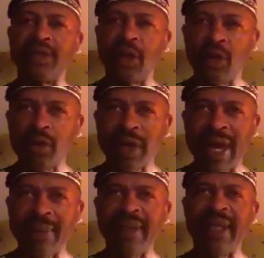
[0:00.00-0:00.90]
total
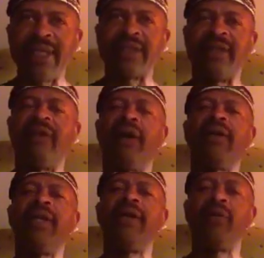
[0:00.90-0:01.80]
combination of all
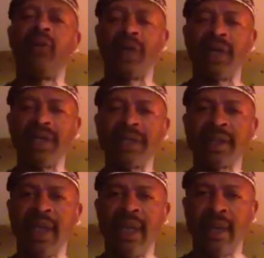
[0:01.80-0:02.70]
that ever was,